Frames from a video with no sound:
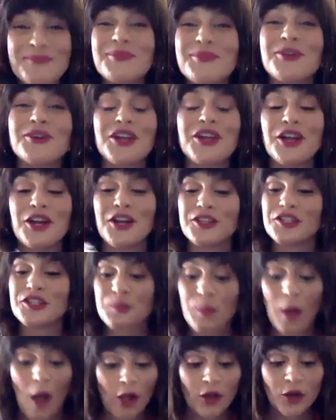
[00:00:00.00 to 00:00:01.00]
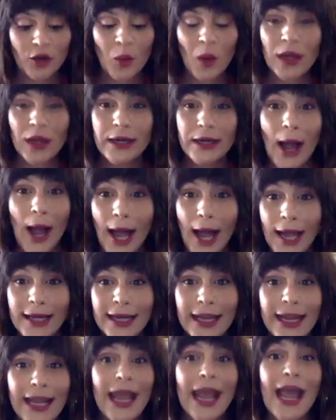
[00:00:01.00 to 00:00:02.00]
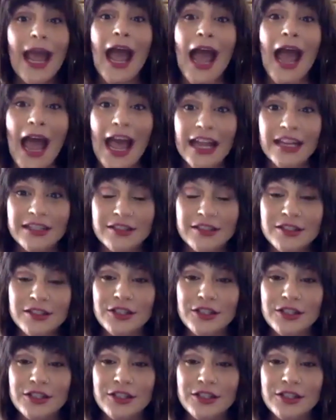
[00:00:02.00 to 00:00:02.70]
put a smaller one on and